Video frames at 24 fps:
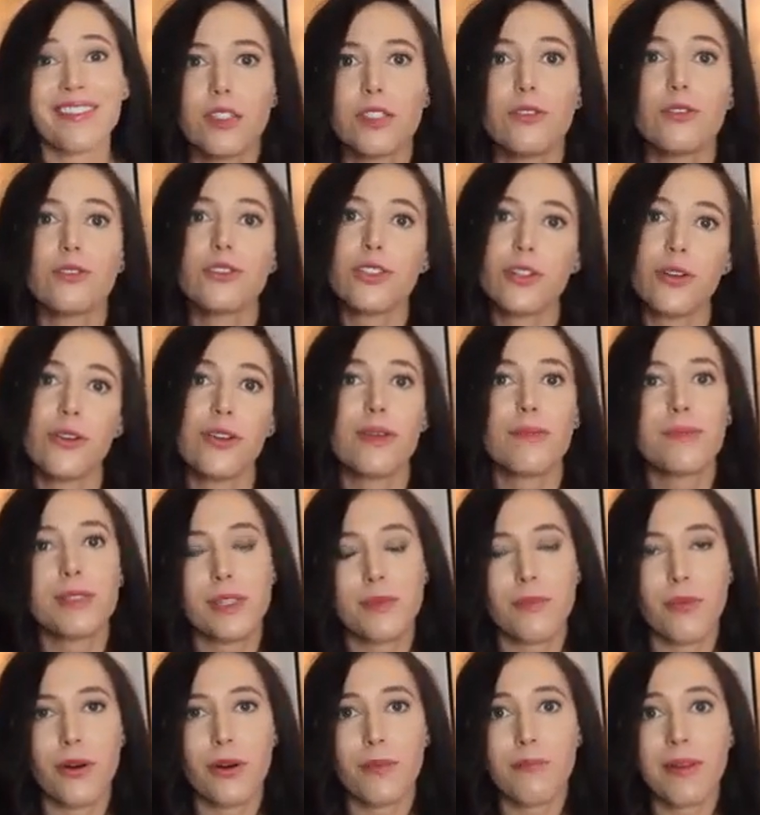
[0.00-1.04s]
You show them
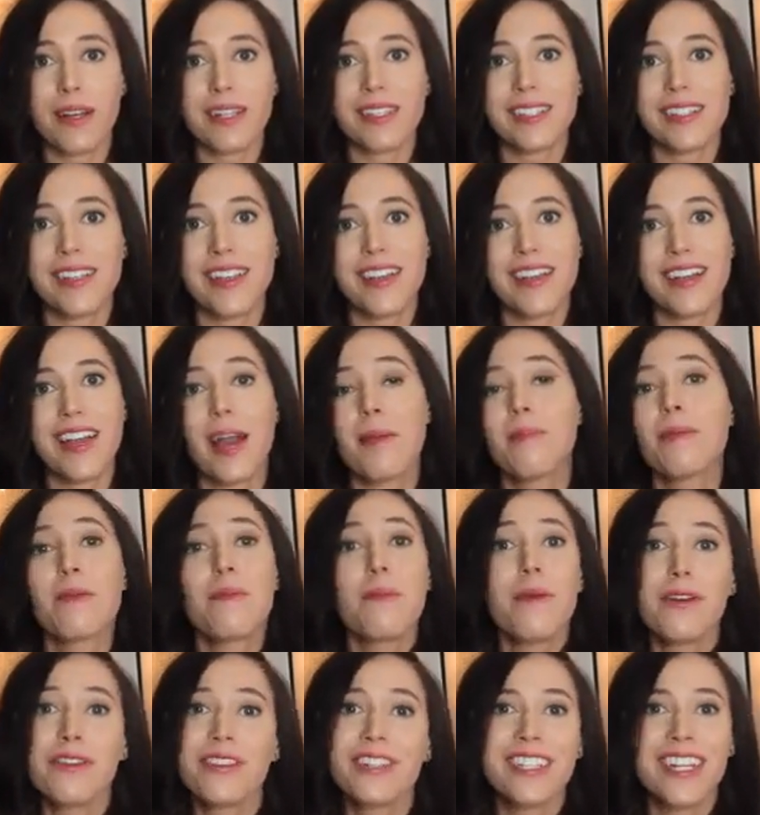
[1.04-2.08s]
support by singing happy
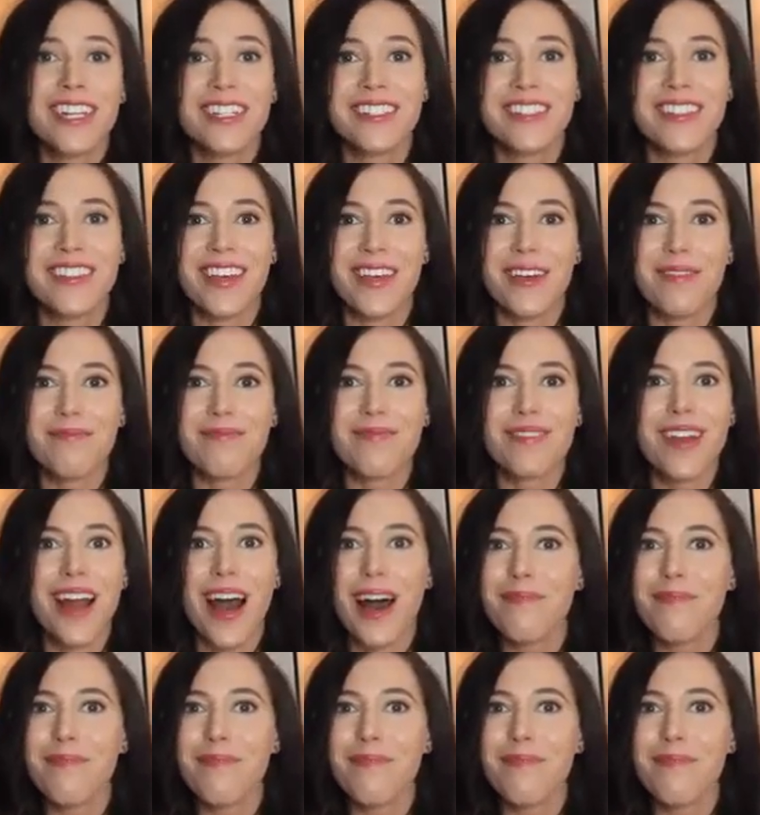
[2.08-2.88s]
birthday to them,